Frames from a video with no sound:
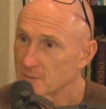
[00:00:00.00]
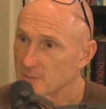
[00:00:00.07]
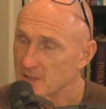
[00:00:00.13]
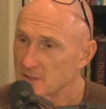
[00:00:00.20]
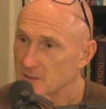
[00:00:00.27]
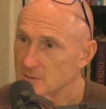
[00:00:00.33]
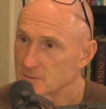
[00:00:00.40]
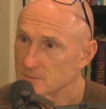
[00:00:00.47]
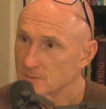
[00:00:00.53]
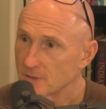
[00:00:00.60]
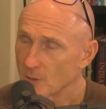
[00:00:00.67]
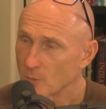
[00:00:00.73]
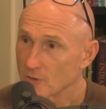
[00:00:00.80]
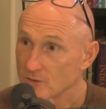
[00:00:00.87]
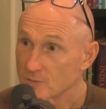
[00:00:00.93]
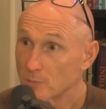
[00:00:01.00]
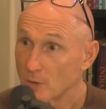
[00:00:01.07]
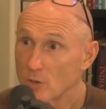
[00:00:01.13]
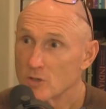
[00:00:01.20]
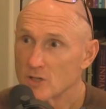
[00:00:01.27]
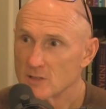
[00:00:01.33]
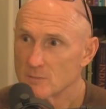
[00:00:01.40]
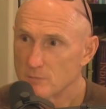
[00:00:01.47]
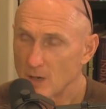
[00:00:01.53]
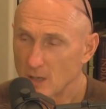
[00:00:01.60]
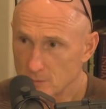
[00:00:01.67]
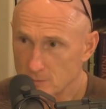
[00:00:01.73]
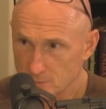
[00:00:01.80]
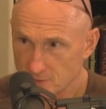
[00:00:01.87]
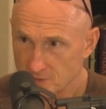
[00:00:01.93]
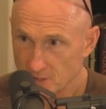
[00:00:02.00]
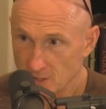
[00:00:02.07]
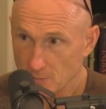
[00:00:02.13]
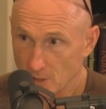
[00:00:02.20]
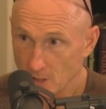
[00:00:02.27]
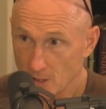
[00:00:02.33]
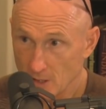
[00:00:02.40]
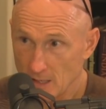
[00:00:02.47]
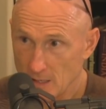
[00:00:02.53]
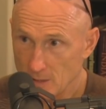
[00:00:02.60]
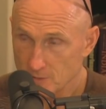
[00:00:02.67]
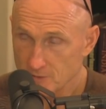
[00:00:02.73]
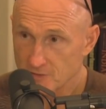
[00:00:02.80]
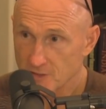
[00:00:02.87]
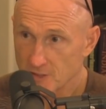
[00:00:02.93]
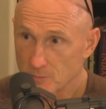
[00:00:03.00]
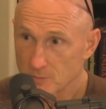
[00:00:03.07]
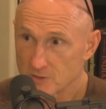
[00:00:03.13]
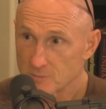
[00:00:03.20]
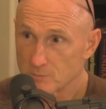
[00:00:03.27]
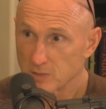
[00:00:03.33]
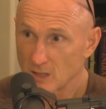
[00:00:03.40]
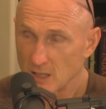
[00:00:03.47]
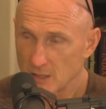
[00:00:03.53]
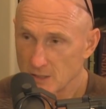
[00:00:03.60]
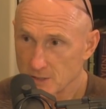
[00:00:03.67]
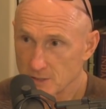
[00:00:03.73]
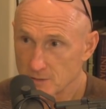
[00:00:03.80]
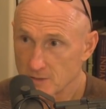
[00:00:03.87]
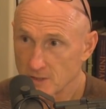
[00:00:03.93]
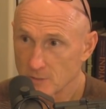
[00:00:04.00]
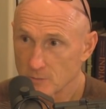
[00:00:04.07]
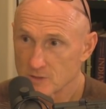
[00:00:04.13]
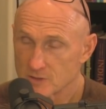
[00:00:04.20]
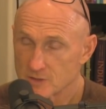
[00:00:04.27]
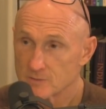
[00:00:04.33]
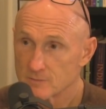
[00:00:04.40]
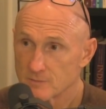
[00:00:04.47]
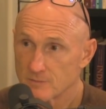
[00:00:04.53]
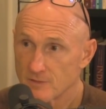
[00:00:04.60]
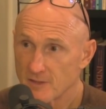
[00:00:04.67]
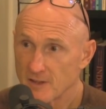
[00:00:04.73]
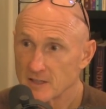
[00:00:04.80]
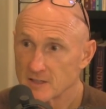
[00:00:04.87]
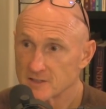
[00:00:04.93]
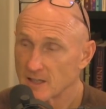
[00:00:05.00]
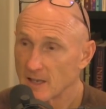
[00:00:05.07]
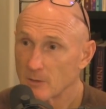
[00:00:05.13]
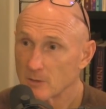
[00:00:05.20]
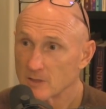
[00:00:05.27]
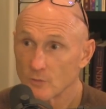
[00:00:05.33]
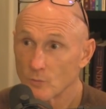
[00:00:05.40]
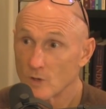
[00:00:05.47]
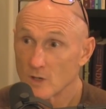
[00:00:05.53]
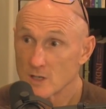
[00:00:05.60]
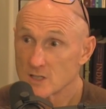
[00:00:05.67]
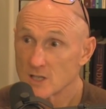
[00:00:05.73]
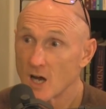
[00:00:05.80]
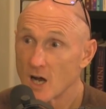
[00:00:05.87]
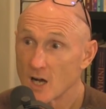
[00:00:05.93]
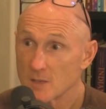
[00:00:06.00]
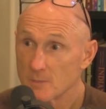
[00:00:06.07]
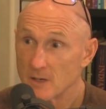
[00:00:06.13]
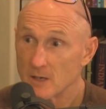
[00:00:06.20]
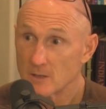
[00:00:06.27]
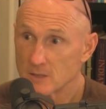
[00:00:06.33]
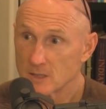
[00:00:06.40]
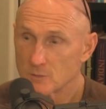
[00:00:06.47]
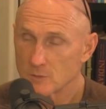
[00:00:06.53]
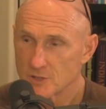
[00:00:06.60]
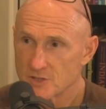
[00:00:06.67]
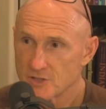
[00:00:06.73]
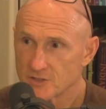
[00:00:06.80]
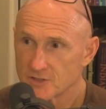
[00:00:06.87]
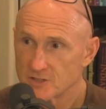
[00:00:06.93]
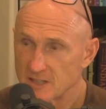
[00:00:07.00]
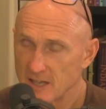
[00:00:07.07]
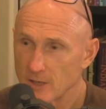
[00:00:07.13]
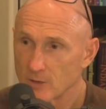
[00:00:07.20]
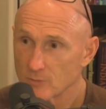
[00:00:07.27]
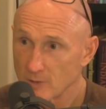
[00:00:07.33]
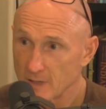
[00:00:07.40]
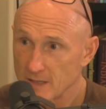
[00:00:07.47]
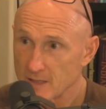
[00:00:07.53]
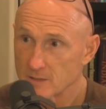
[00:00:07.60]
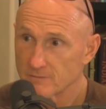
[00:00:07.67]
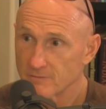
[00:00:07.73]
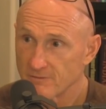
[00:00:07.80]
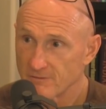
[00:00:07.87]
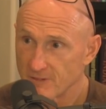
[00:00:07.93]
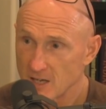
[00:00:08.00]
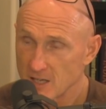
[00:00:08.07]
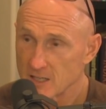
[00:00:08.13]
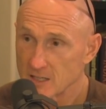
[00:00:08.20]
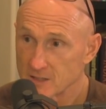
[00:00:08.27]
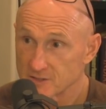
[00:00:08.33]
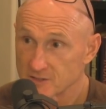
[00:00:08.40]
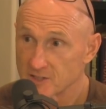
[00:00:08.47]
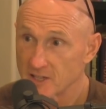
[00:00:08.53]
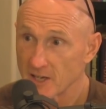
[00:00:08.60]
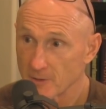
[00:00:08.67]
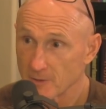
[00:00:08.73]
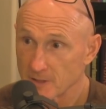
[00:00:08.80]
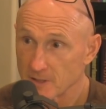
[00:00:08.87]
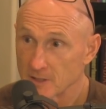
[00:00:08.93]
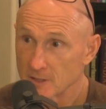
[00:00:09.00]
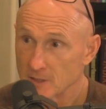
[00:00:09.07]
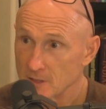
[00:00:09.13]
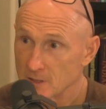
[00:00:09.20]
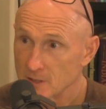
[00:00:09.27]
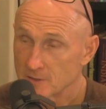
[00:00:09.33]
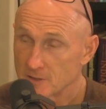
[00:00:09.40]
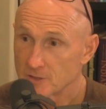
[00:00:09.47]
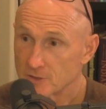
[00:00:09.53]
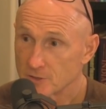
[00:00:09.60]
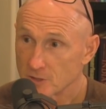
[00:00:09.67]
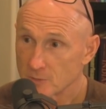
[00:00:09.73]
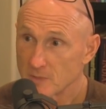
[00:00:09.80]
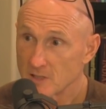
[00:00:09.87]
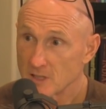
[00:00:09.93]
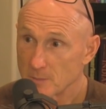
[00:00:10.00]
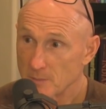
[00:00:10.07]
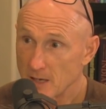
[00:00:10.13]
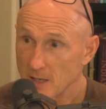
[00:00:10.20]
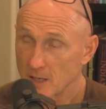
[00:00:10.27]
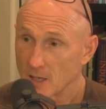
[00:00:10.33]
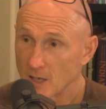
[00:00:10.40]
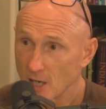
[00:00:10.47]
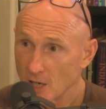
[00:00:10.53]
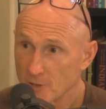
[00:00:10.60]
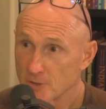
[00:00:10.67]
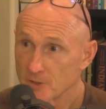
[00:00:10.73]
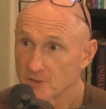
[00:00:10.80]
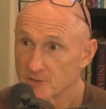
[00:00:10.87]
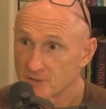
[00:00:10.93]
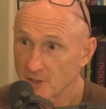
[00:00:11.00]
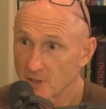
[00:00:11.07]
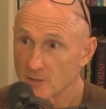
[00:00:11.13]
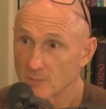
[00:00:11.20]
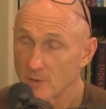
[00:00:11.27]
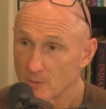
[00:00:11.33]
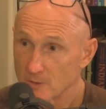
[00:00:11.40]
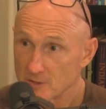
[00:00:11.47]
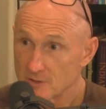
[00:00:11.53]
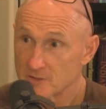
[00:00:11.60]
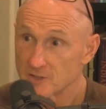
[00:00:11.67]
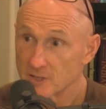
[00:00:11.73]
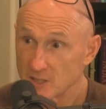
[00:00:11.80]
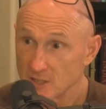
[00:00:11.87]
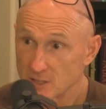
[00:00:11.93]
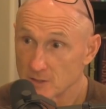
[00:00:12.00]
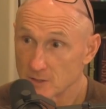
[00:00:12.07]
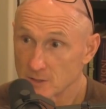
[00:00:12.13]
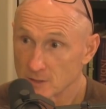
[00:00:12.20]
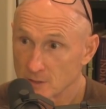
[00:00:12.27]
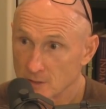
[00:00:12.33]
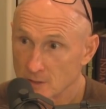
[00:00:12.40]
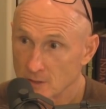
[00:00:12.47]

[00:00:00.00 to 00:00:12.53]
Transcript: I mean, there was broken bones in our house. There was blood. There was things that I don't even want to talk about that were just downright fucking scary that took me about a hundred ceremonies to heal.